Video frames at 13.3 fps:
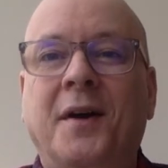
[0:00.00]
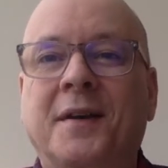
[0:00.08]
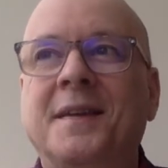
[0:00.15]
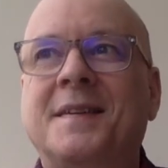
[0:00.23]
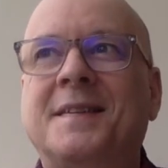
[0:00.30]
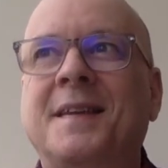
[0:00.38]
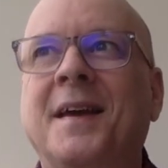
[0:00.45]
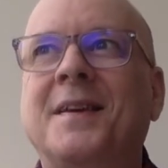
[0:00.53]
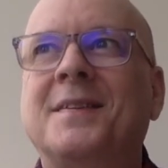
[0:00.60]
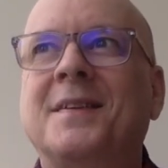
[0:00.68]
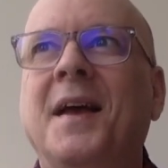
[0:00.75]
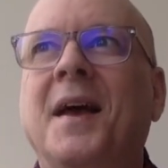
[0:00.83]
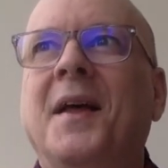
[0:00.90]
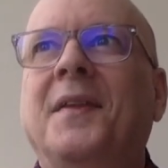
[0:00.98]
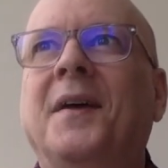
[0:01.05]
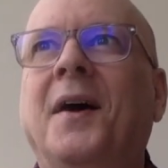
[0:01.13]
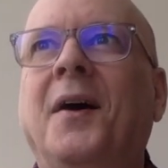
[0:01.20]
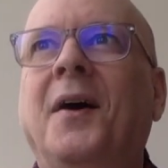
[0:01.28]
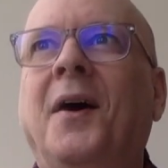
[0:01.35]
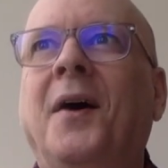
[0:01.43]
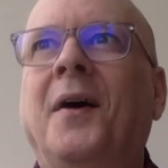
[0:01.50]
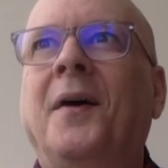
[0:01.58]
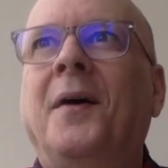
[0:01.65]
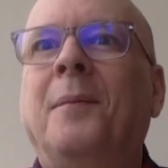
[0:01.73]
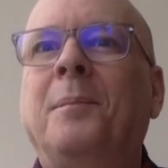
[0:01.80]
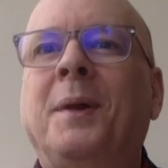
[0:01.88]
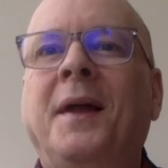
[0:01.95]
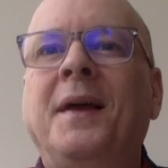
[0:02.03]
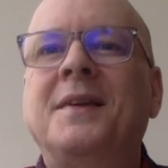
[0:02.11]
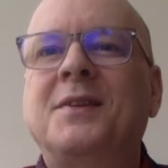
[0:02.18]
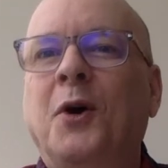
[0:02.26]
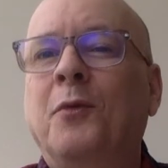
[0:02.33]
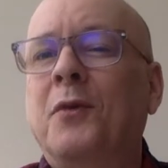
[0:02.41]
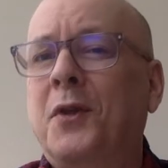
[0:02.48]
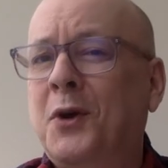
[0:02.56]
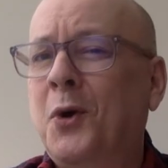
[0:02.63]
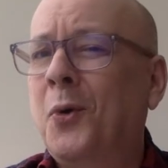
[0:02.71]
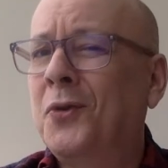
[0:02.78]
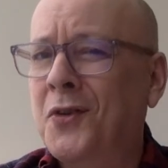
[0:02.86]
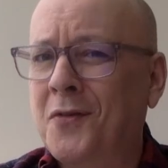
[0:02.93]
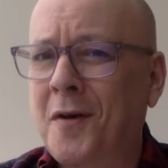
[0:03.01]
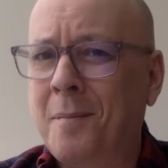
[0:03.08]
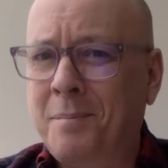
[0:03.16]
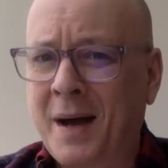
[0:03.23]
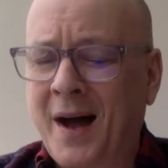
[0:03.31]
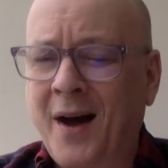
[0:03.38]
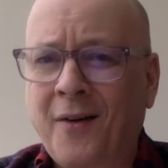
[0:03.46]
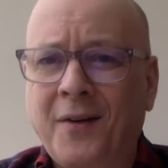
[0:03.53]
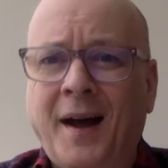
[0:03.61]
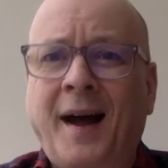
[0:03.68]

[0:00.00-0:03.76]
this takes the uh, place over the course of about,